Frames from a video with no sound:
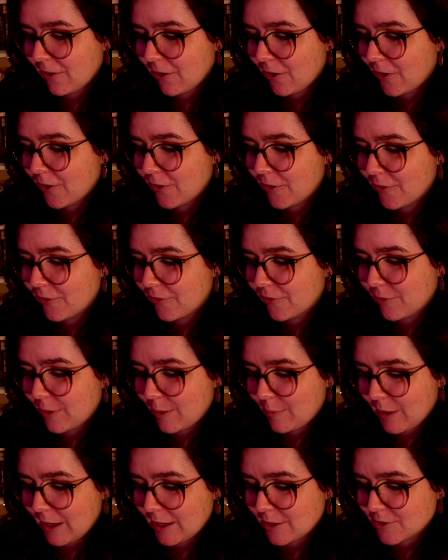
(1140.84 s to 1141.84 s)
a lot of
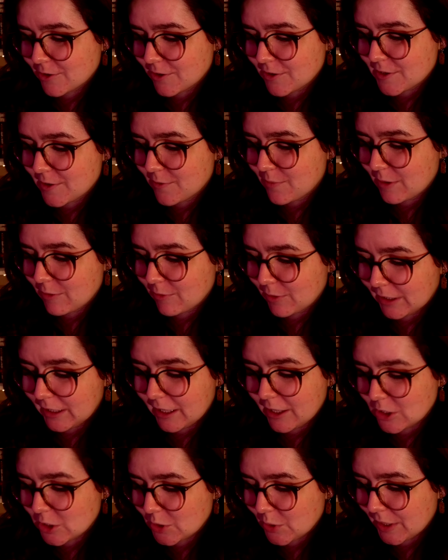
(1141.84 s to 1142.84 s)
my patrons have been
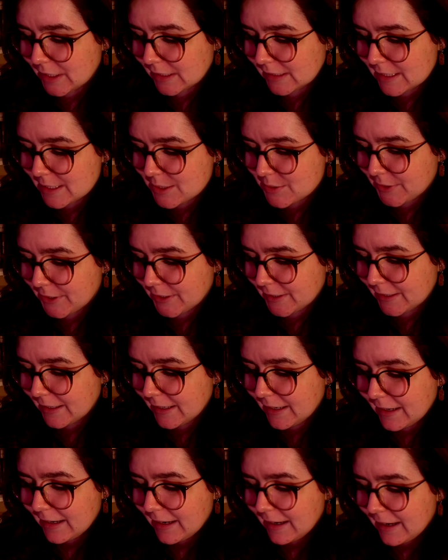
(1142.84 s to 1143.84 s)
really enjoying this one
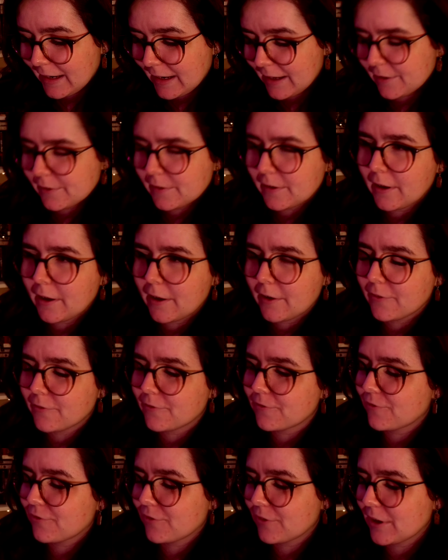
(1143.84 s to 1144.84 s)
and
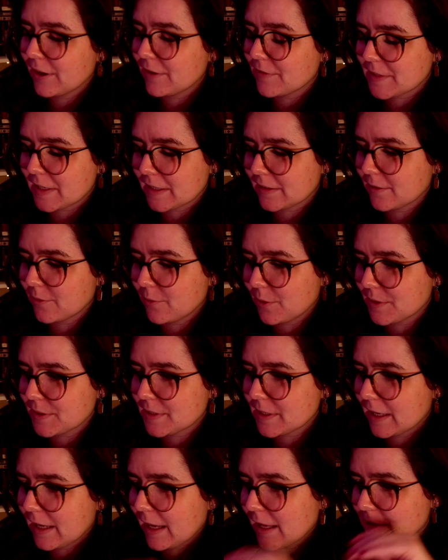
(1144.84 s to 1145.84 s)
have have said that
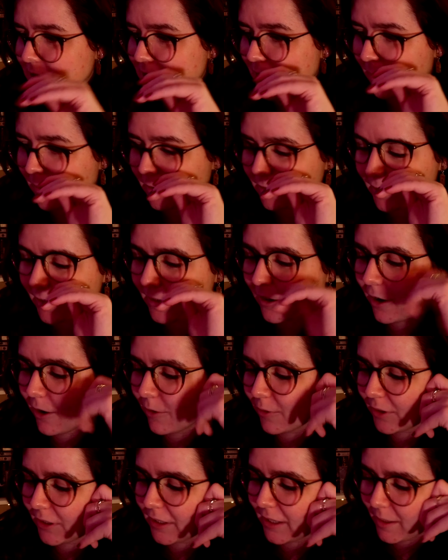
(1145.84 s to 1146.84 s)
once it gets going, they
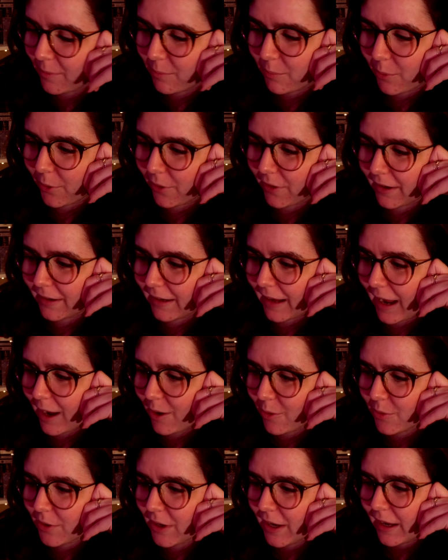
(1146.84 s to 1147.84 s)
can't really put it
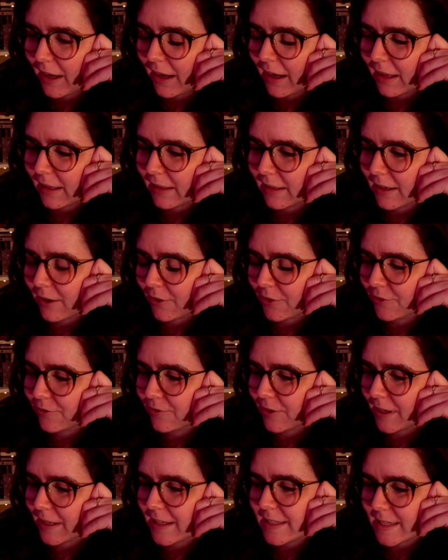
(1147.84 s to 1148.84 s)
down. On the
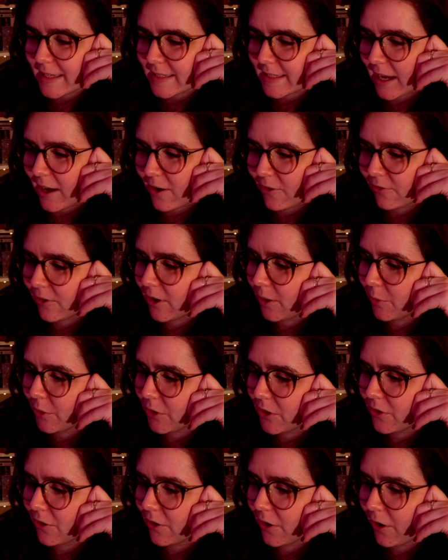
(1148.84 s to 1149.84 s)
front, it says, How far will
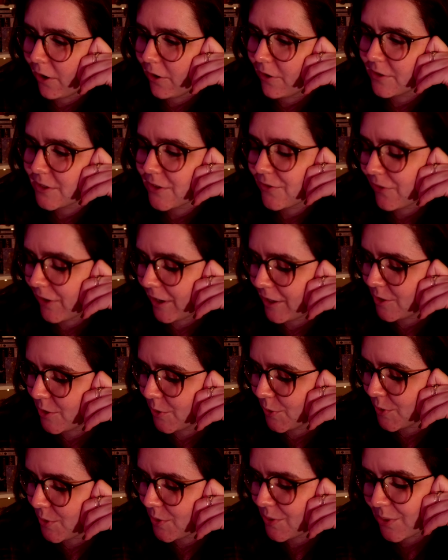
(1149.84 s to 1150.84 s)
you go to find
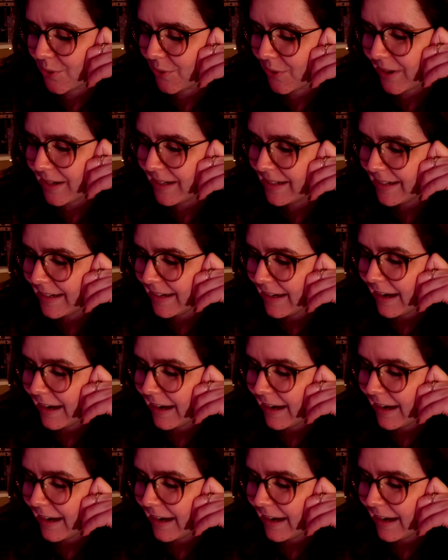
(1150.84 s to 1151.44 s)
your story?